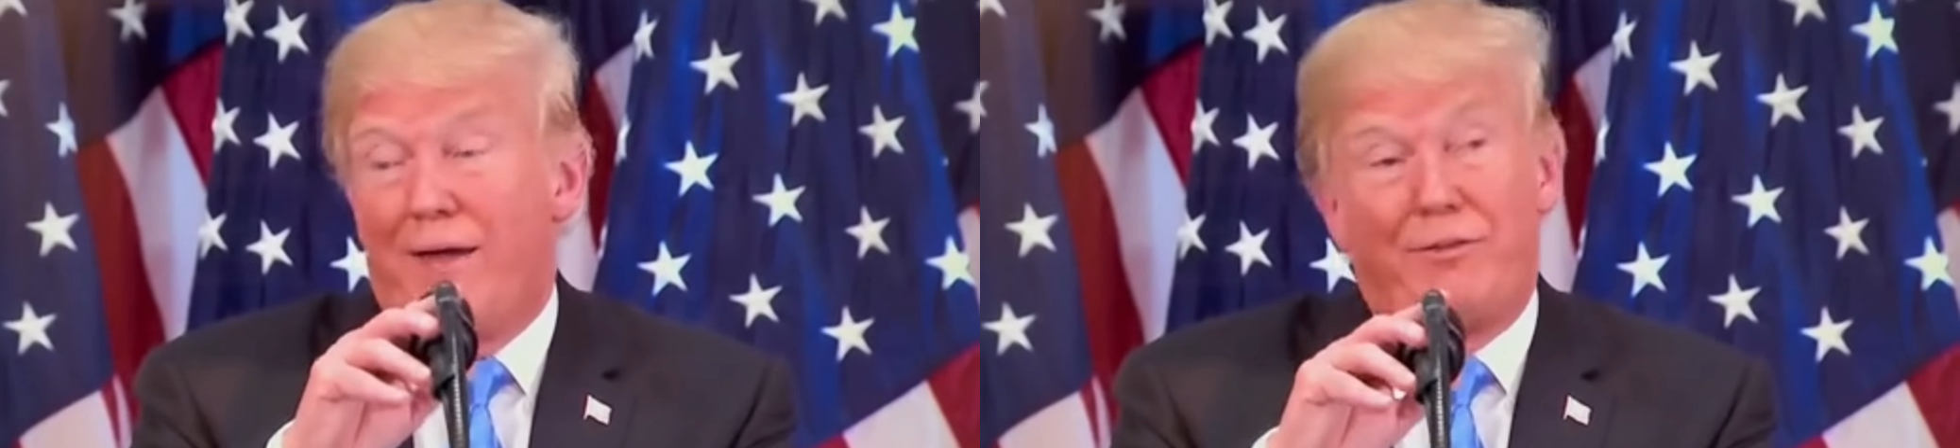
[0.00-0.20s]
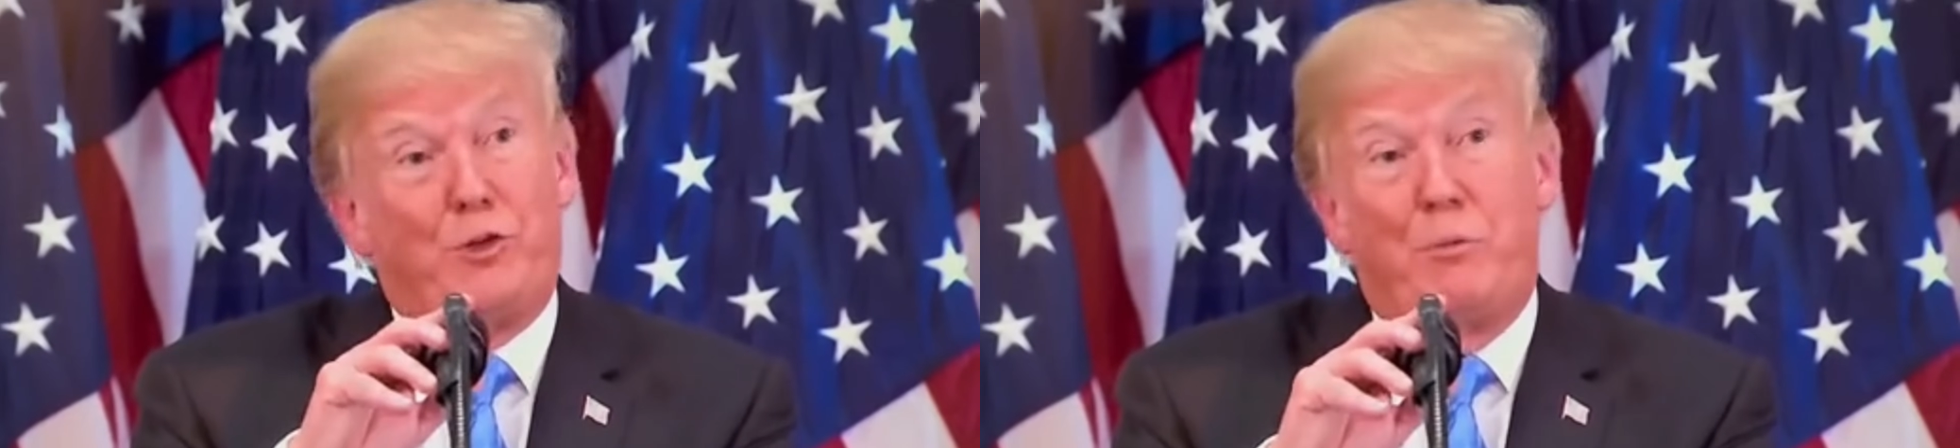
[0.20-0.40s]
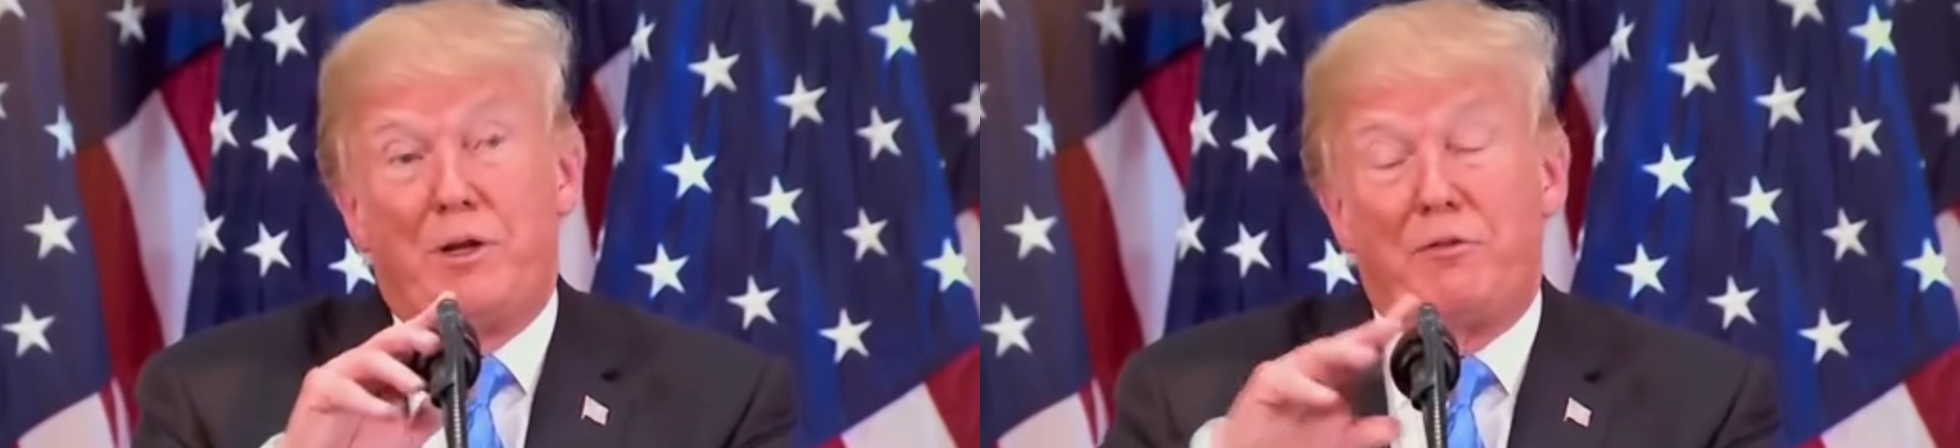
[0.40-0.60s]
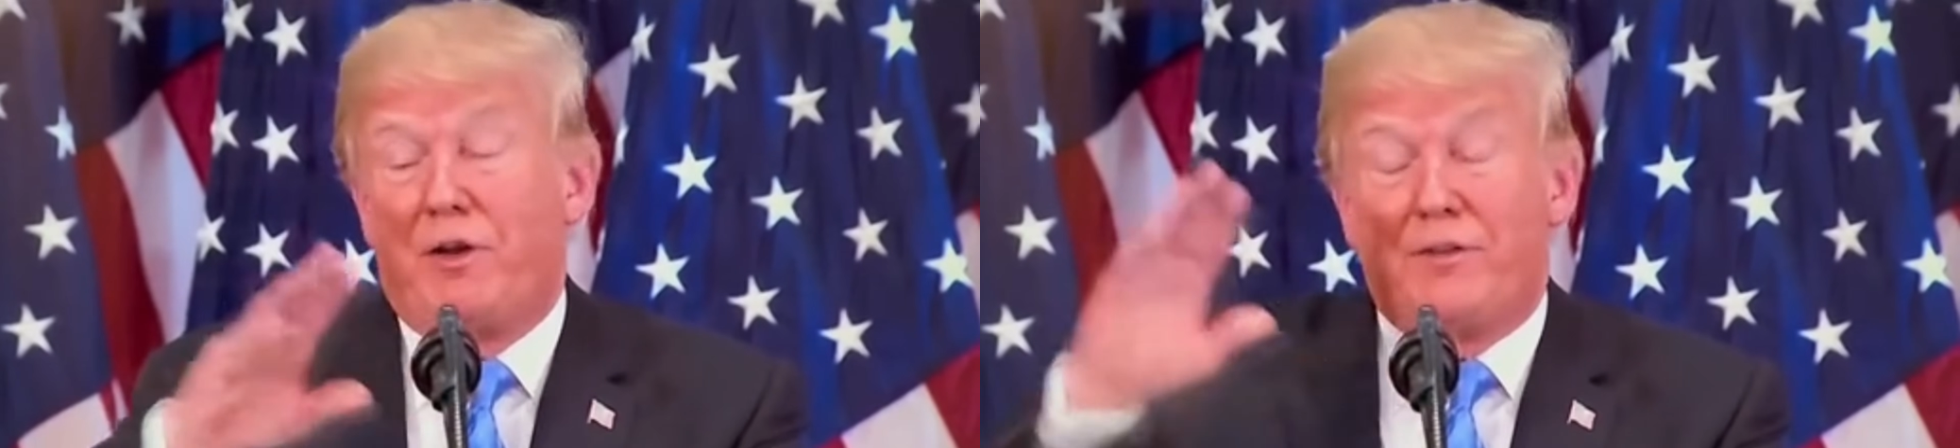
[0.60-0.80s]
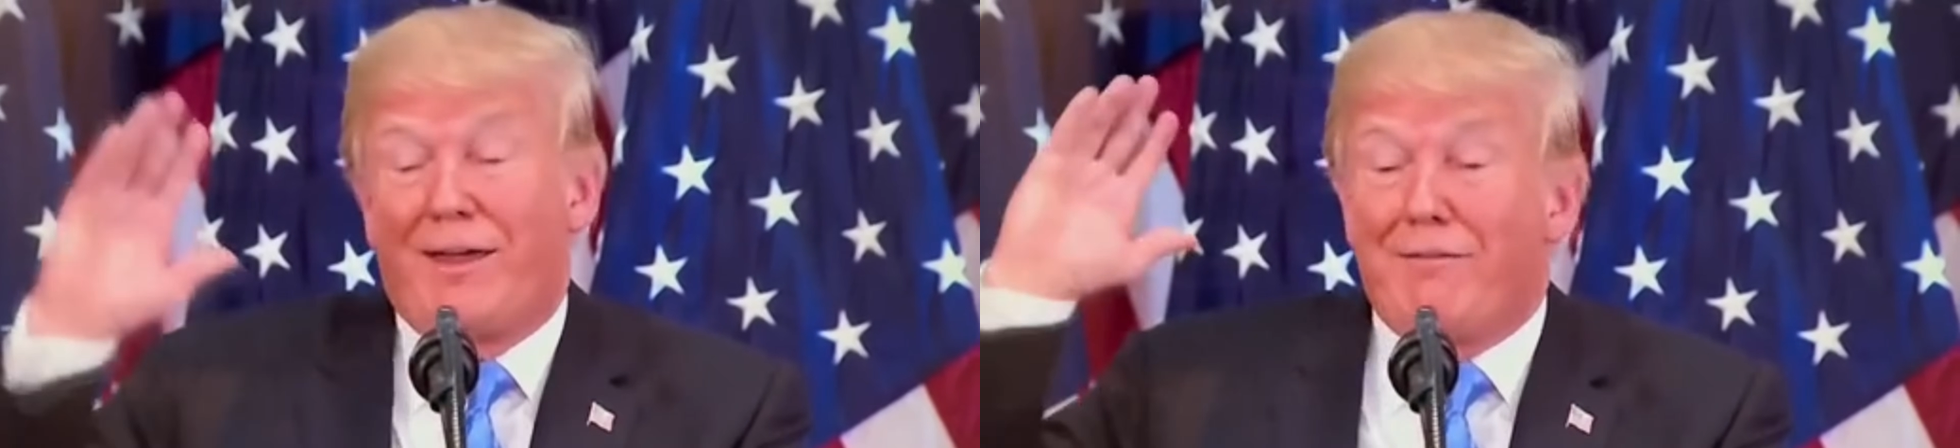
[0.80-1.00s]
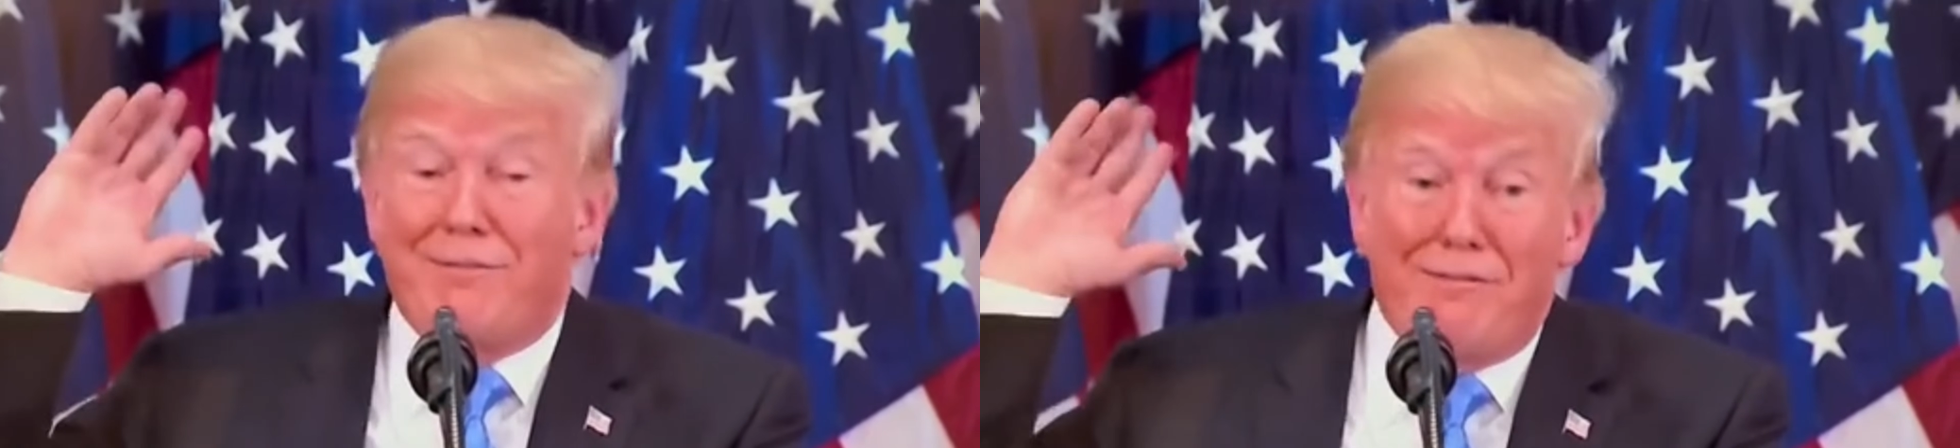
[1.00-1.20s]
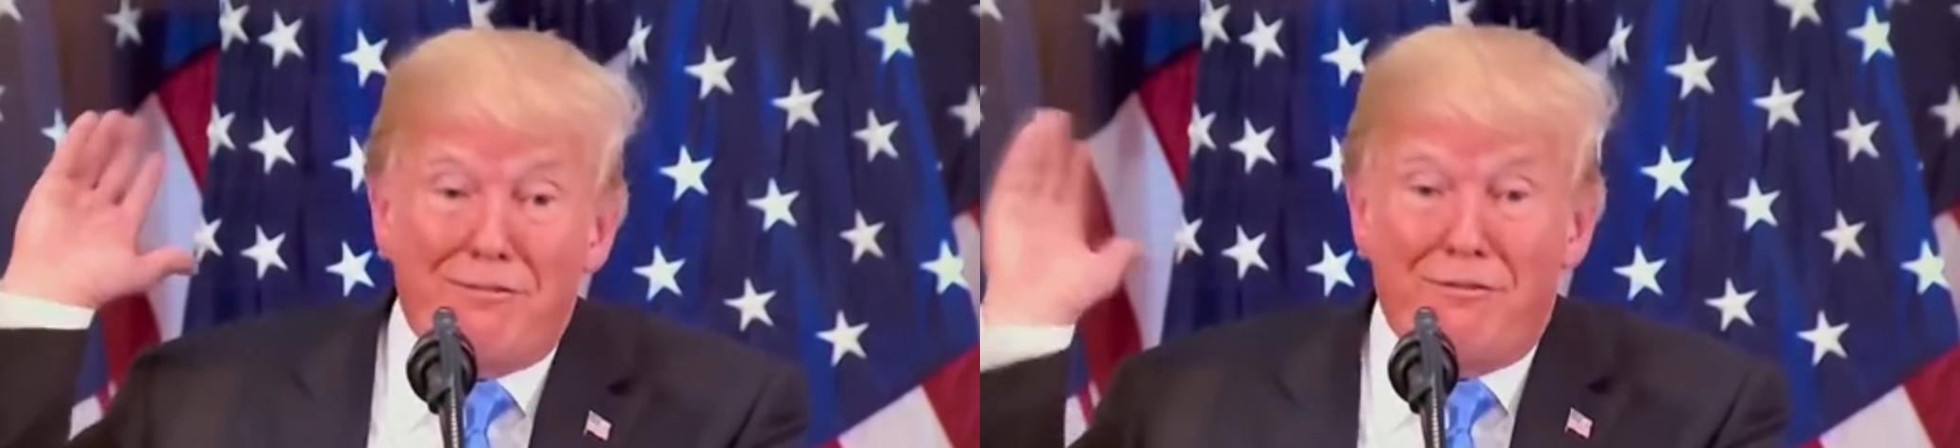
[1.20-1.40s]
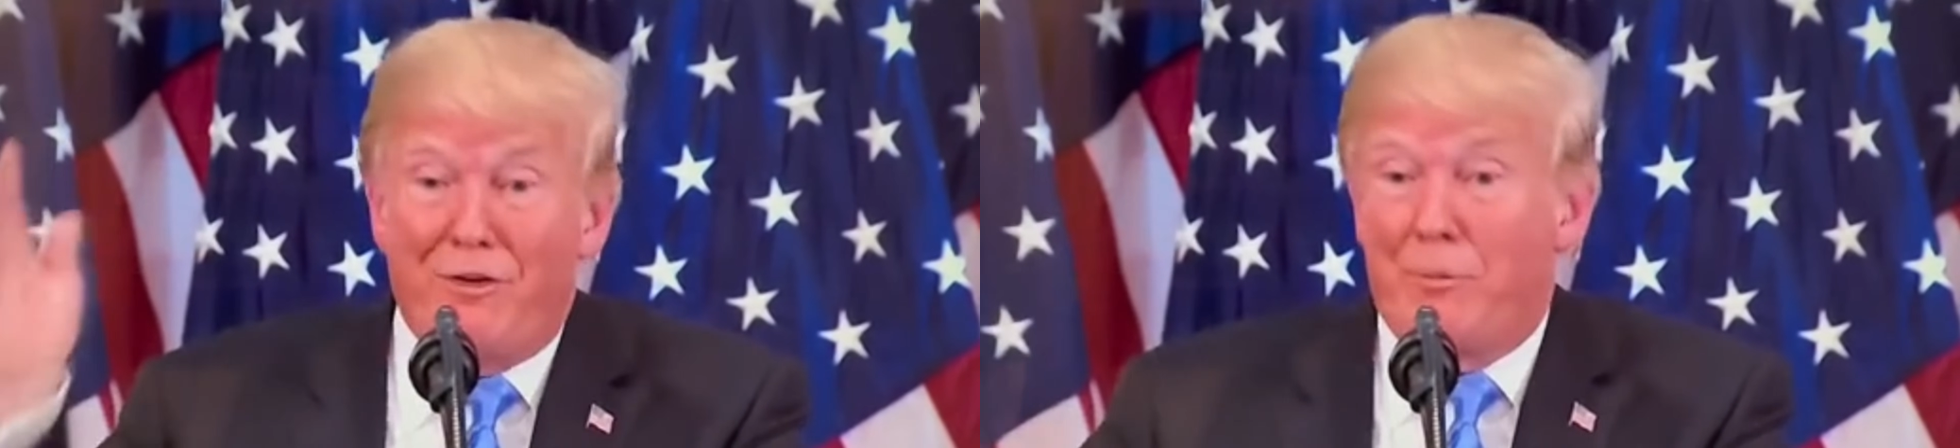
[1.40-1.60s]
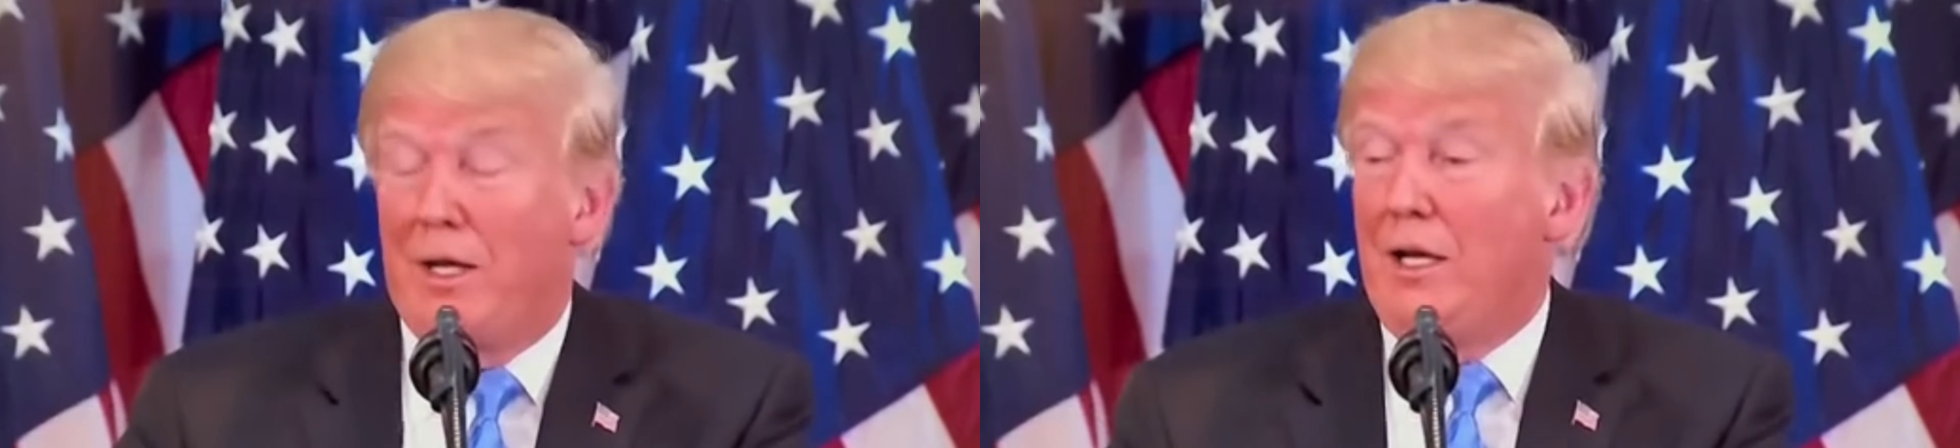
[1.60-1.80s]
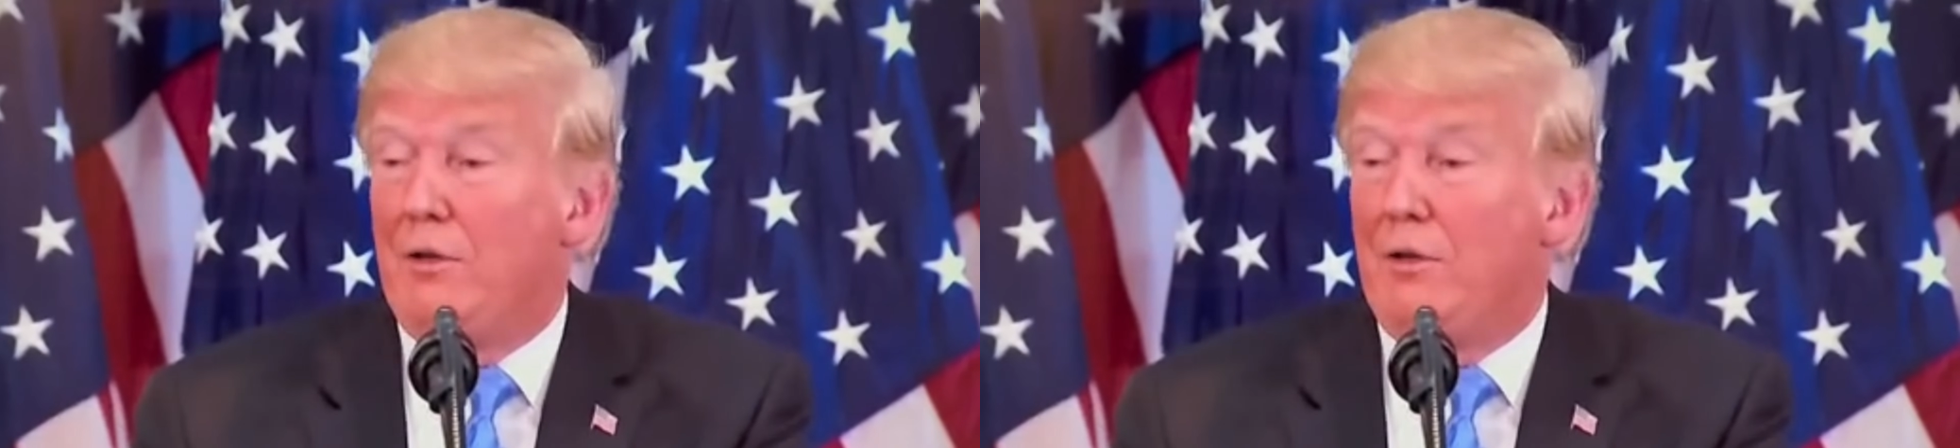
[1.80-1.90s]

I have so many friends. I have everybody.